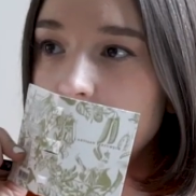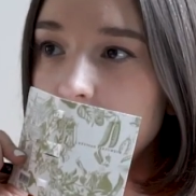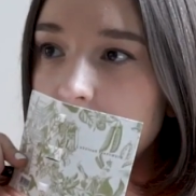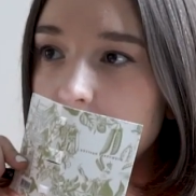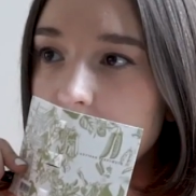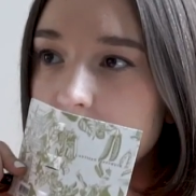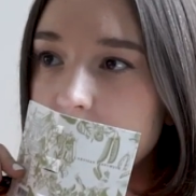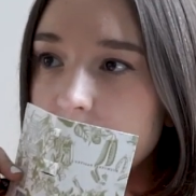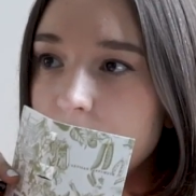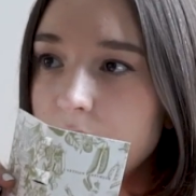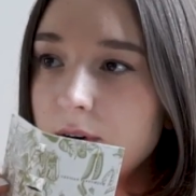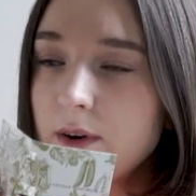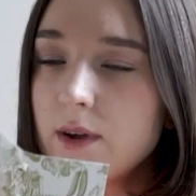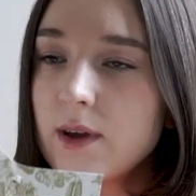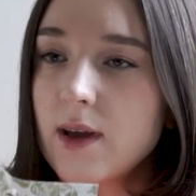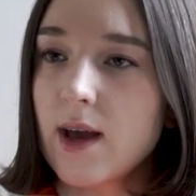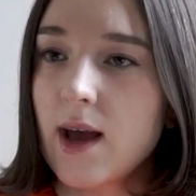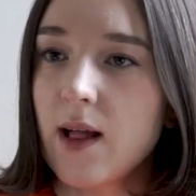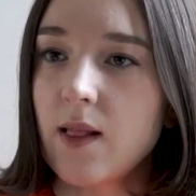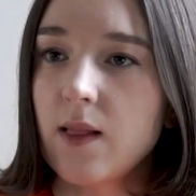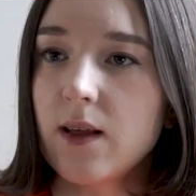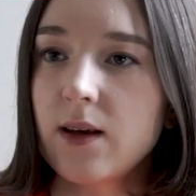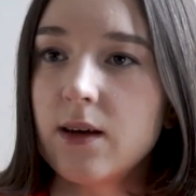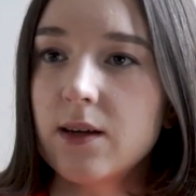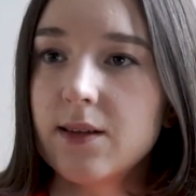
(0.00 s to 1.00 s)
It's very
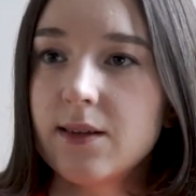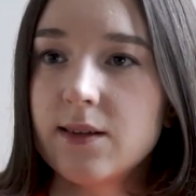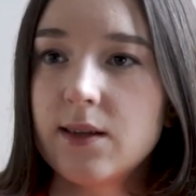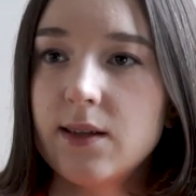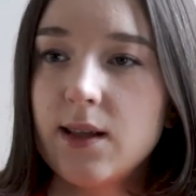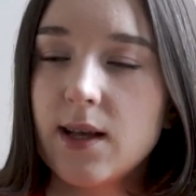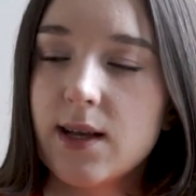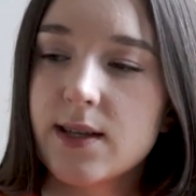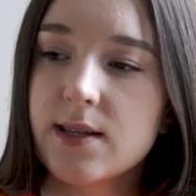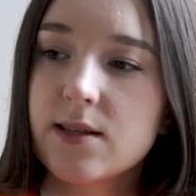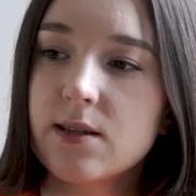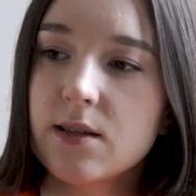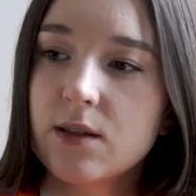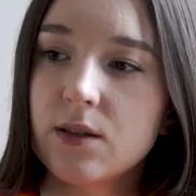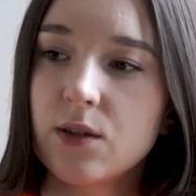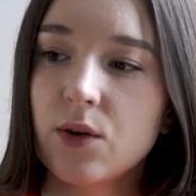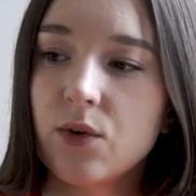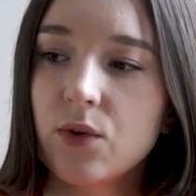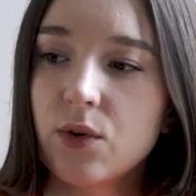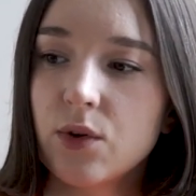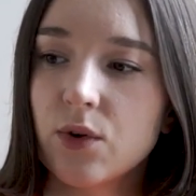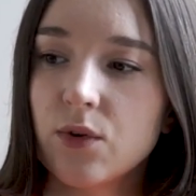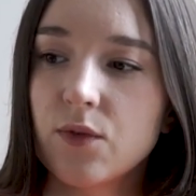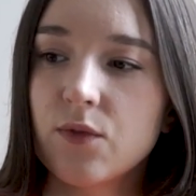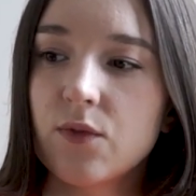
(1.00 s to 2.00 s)
elegant. It has the
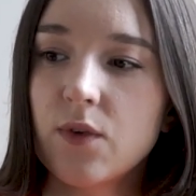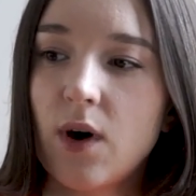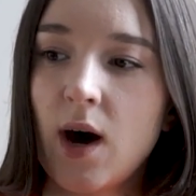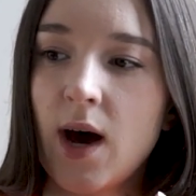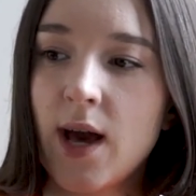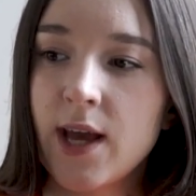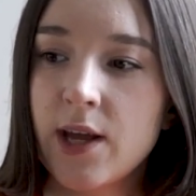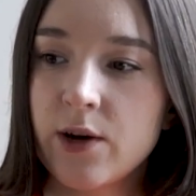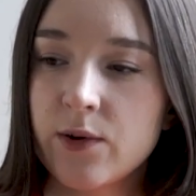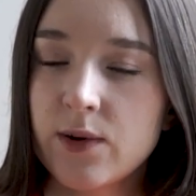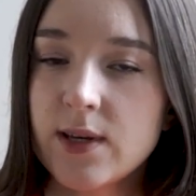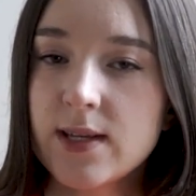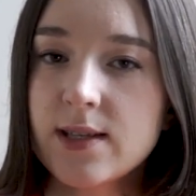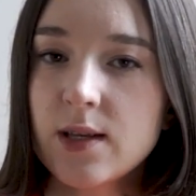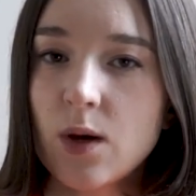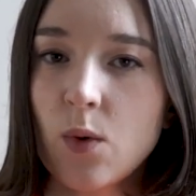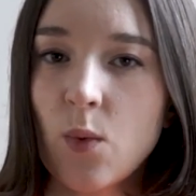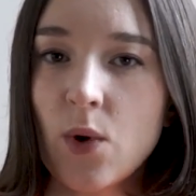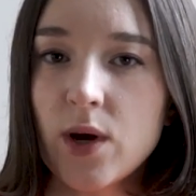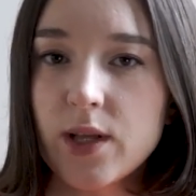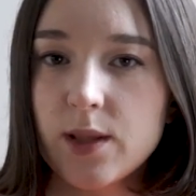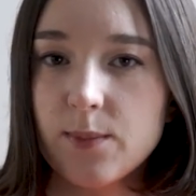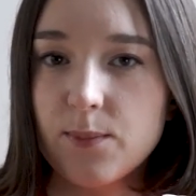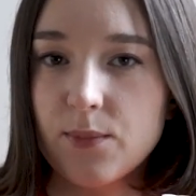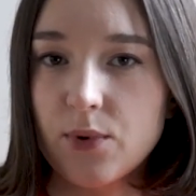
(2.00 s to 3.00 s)
note of iris
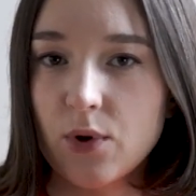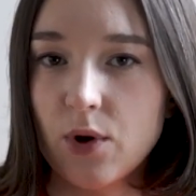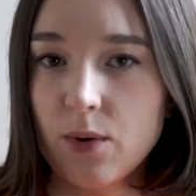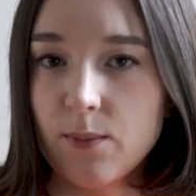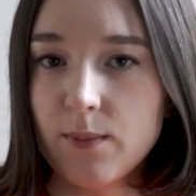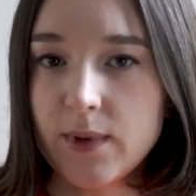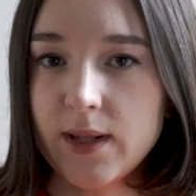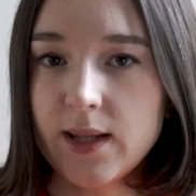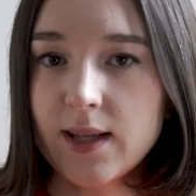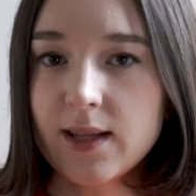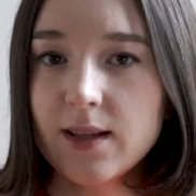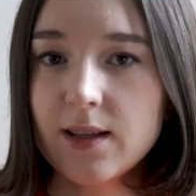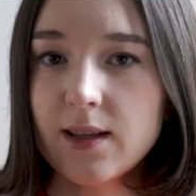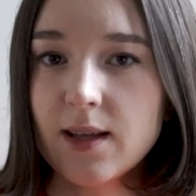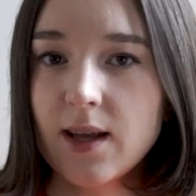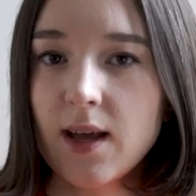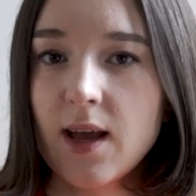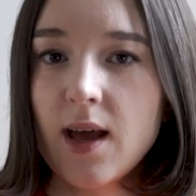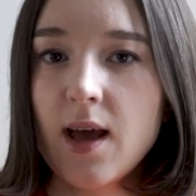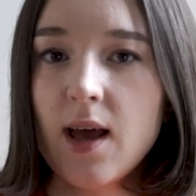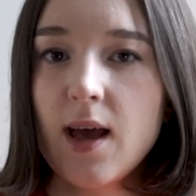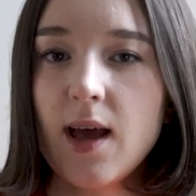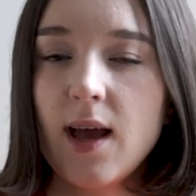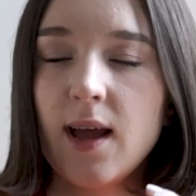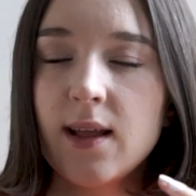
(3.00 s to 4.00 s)
quite prominent,
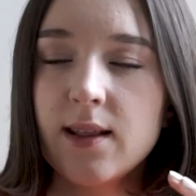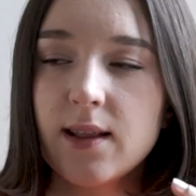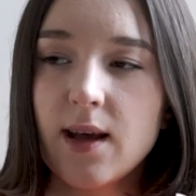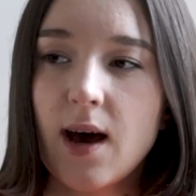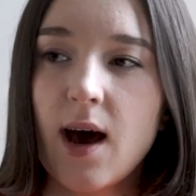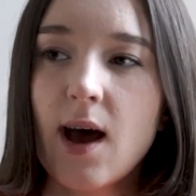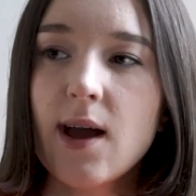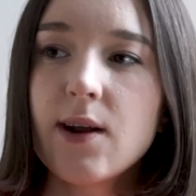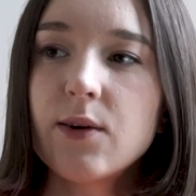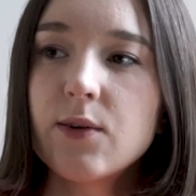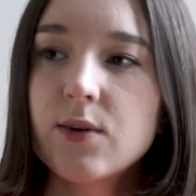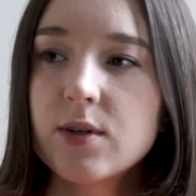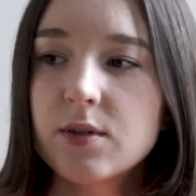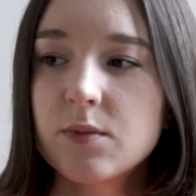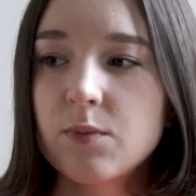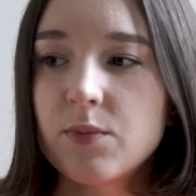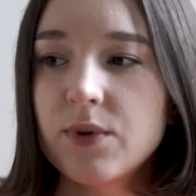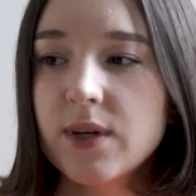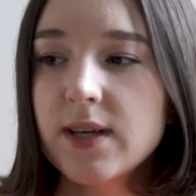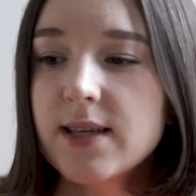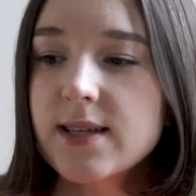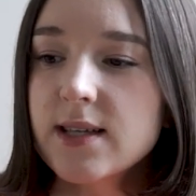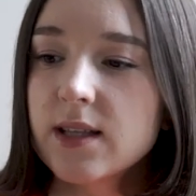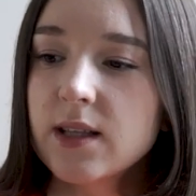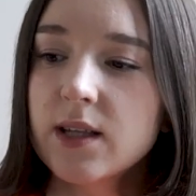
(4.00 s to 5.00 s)
and iris
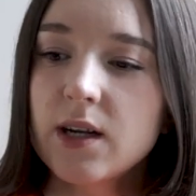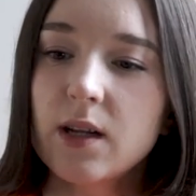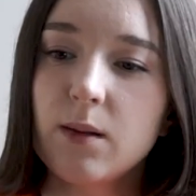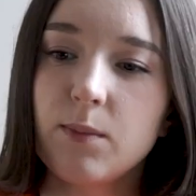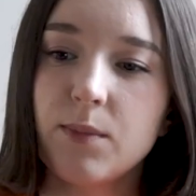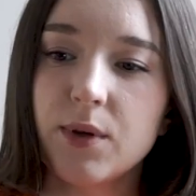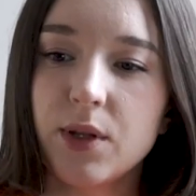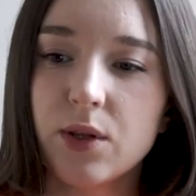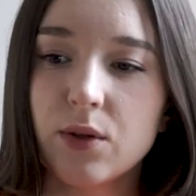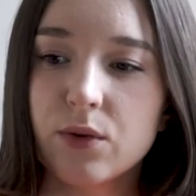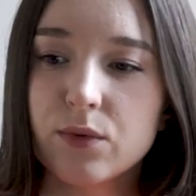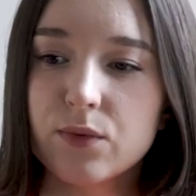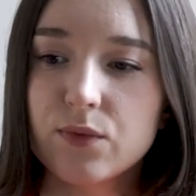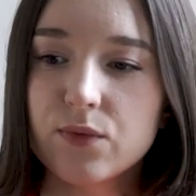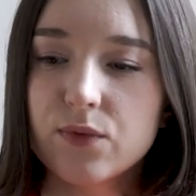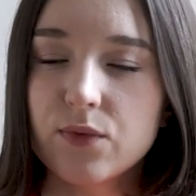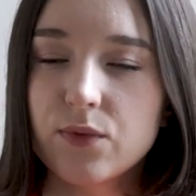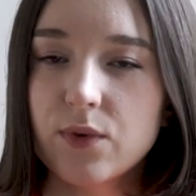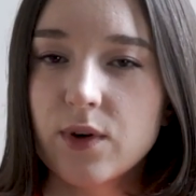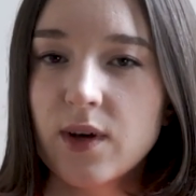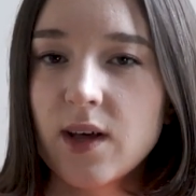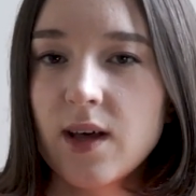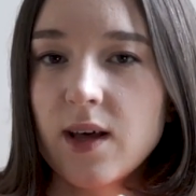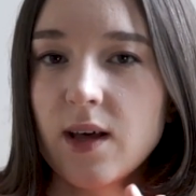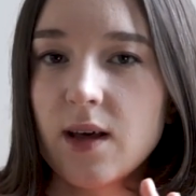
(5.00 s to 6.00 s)
brings a little bit of
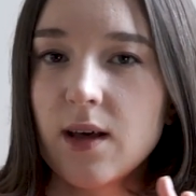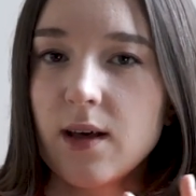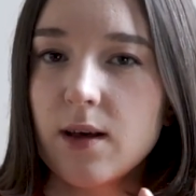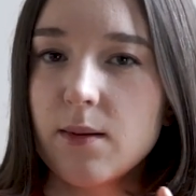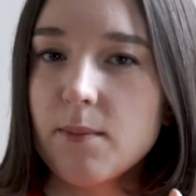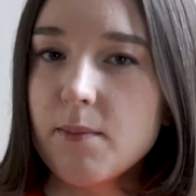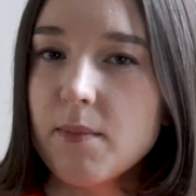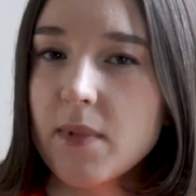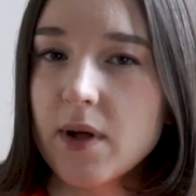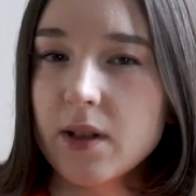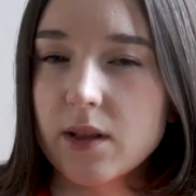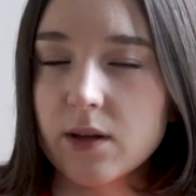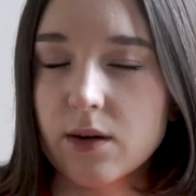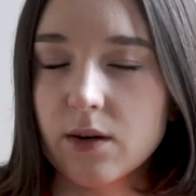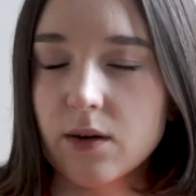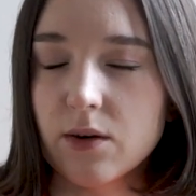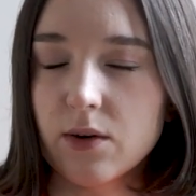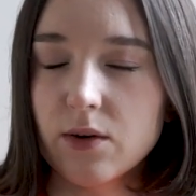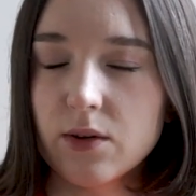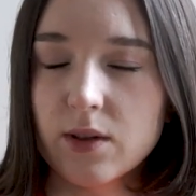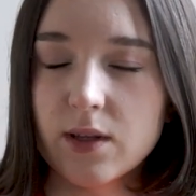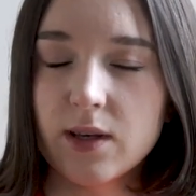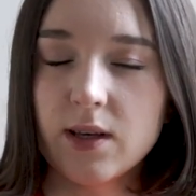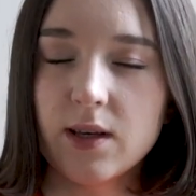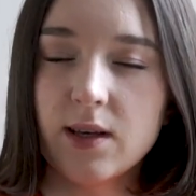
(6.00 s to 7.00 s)

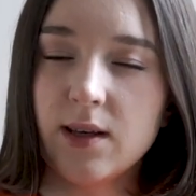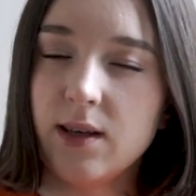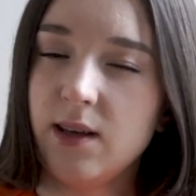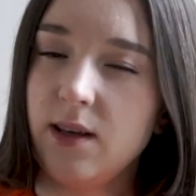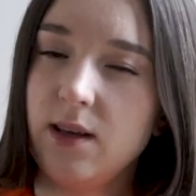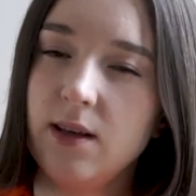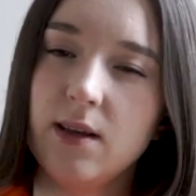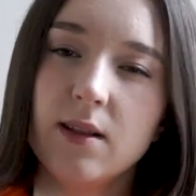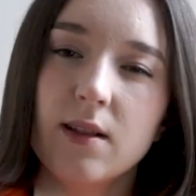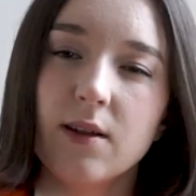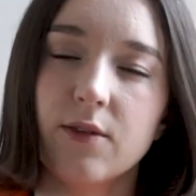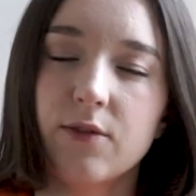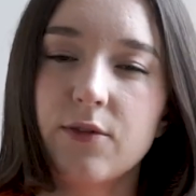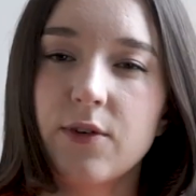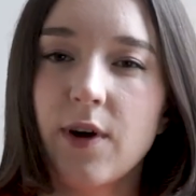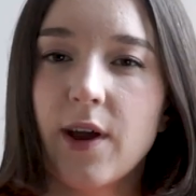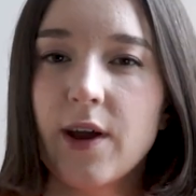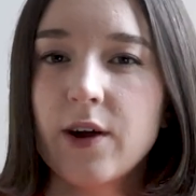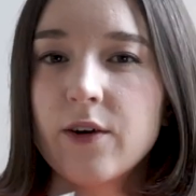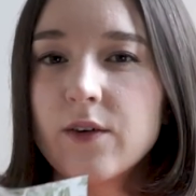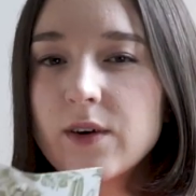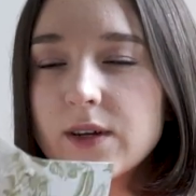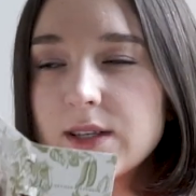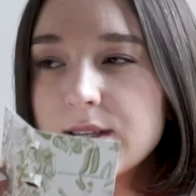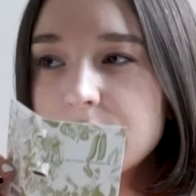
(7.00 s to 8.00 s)
melancholy in a
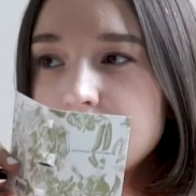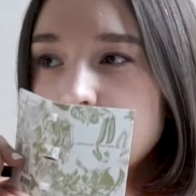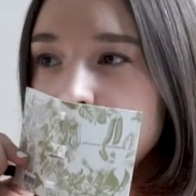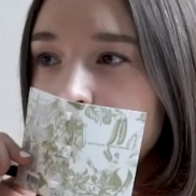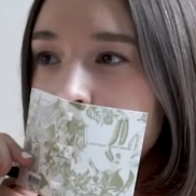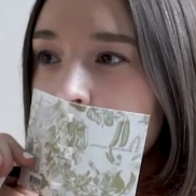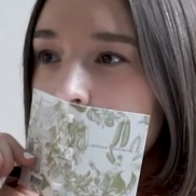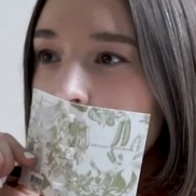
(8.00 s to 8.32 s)
fragrance.